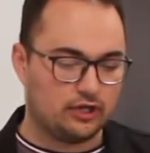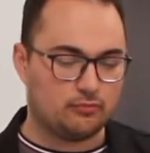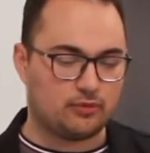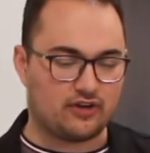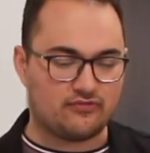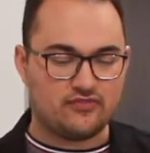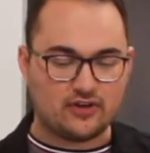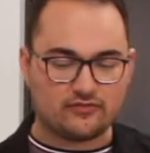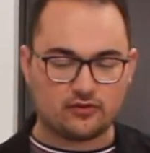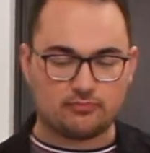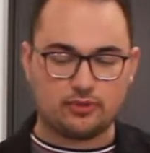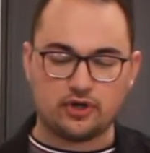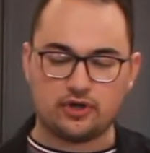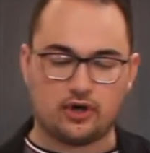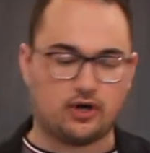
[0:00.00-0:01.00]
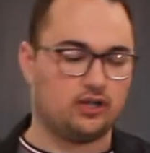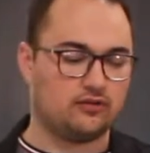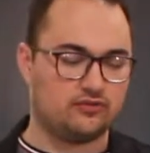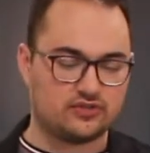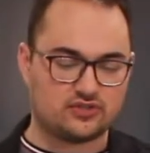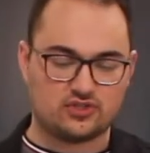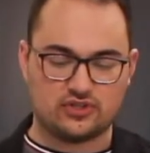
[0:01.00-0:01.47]
but I've never put all
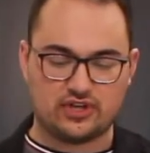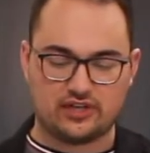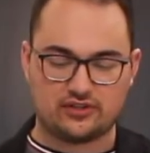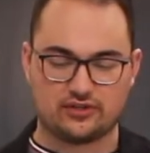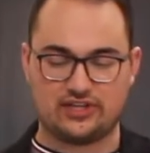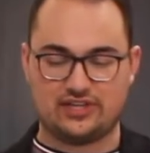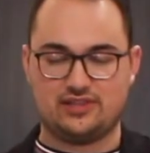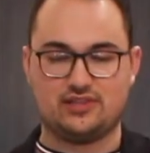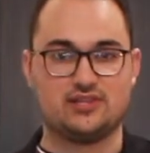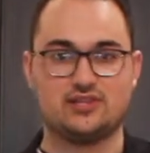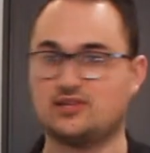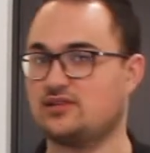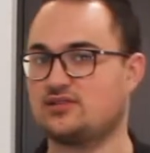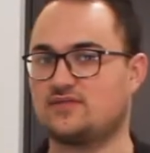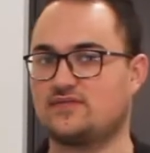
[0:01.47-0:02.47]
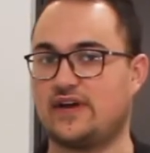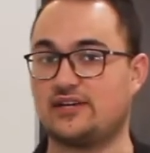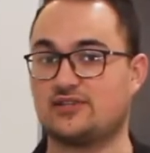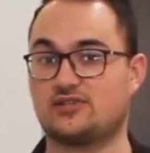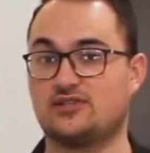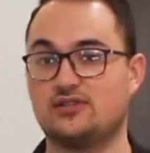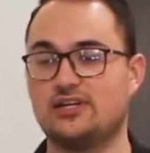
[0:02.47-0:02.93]
of this together in this
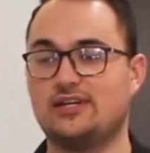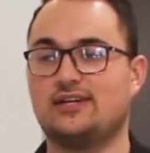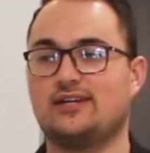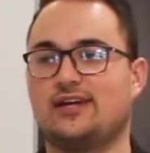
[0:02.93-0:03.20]
fashion.